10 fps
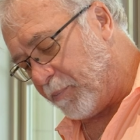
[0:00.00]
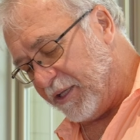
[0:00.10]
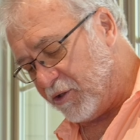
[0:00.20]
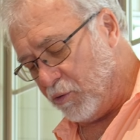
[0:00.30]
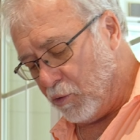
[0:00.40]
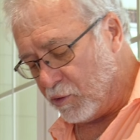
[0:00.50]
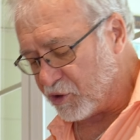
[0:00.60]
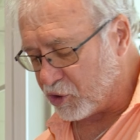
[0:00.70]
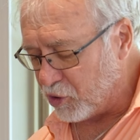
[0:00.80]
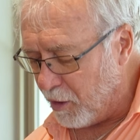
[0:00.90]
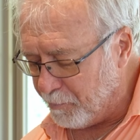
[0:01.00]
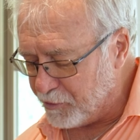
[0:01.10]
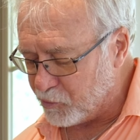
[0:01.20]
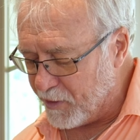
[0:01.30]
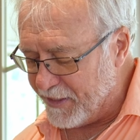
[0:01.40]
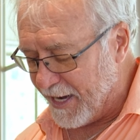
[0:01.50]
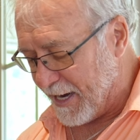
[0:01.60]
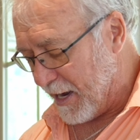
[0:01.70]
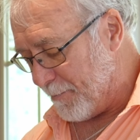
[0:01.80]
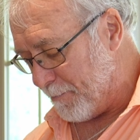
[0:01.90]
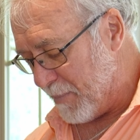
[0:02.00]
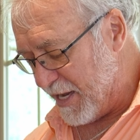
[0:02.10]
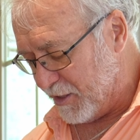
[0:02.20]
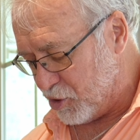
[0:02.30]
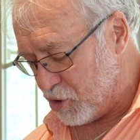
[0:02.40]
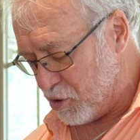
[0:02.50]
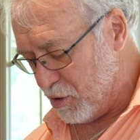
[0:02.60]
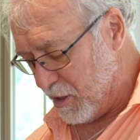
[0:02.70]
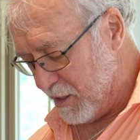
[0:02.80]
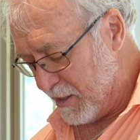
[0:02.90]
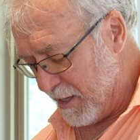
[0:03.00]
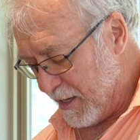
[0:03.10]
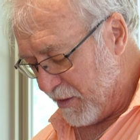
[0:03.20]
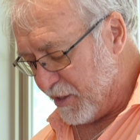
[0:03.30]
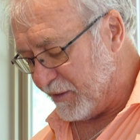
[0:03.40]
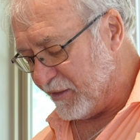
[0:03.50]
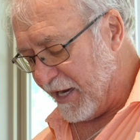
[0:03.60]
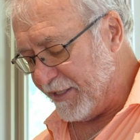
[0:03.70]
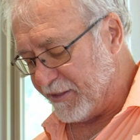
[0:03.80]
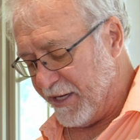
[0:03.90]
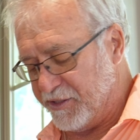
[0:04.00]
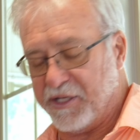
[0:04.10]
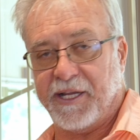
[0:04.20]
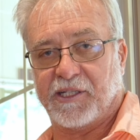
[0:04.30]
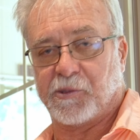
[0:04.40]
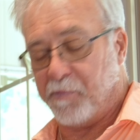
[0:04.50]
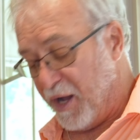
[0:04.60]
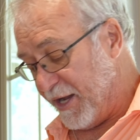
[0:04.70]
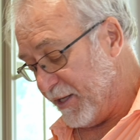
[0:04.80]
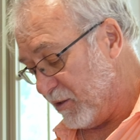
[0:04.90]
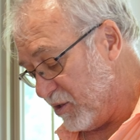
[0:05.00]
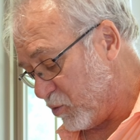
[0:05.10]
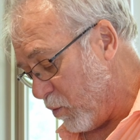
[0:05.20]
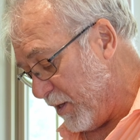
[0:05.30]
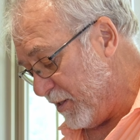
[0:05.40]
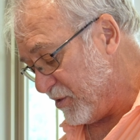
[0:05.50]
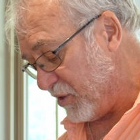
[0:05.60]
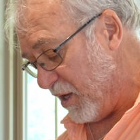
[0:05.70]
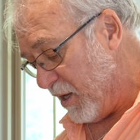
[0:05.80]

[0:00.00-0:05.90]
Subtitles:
but your samples when they come, make sure the date hasn't expired. This one is